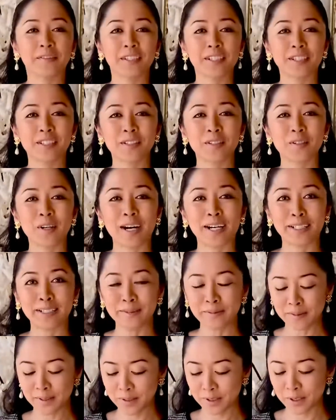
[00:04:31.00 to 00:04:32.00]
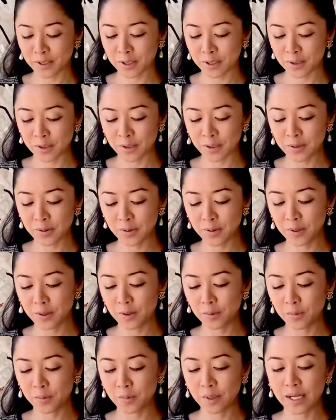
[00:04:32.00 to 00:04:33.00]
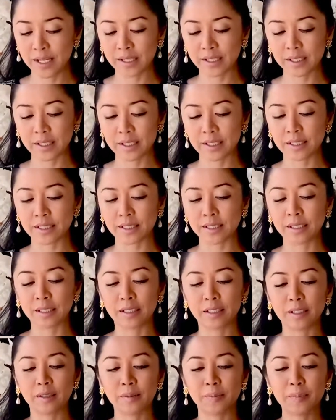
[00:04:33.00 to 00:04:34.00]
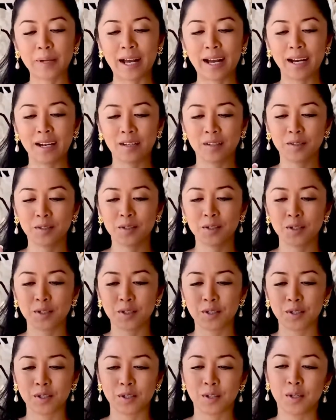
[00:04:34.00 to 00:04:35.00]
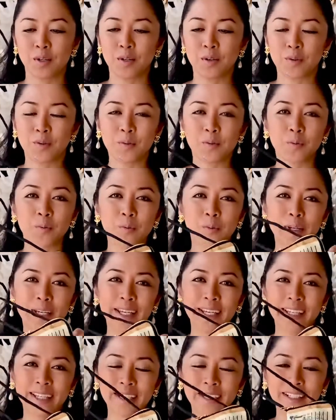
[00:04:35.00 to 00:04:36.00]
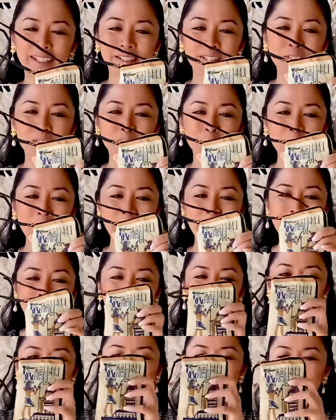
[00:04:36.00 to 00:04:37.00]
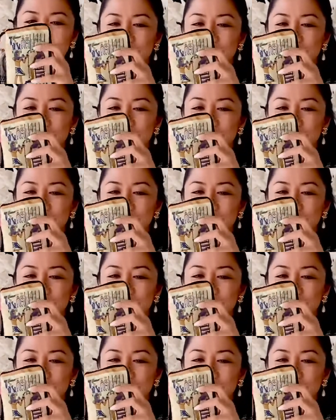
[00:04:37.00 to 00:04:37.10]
two items to show you. One is a little pouch with the strap.